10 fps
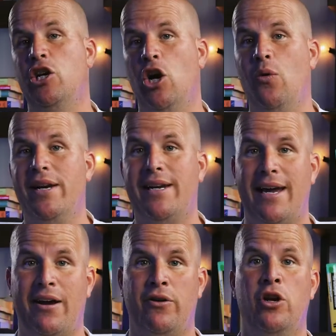going
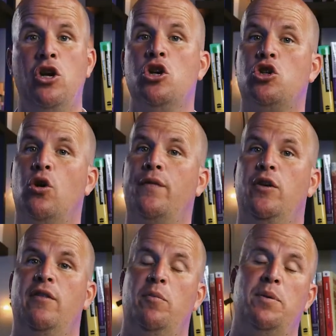down. So if
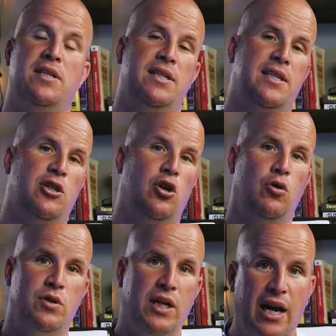you have a business that's a
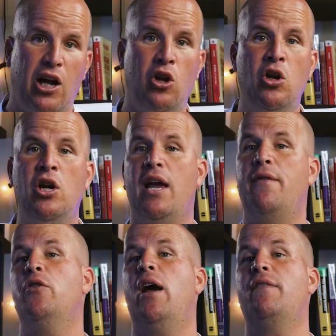hotel,
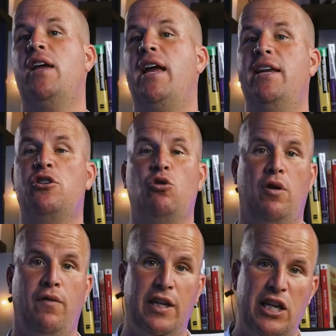if you have any sort
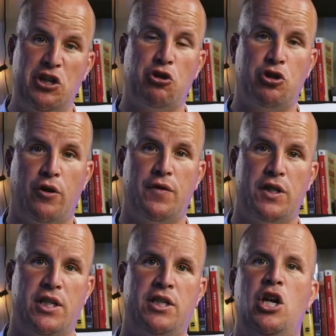of leisure
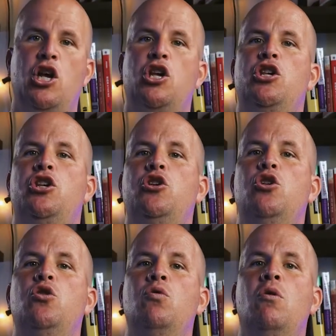services,
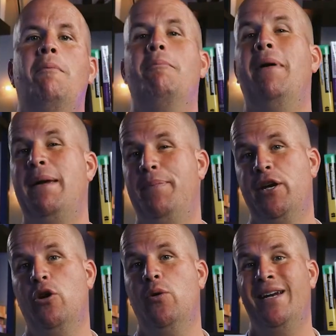you might be
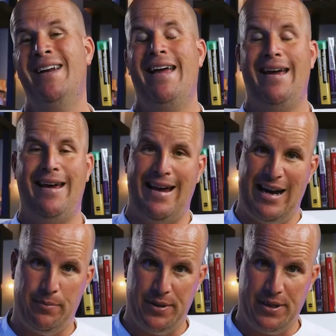going out of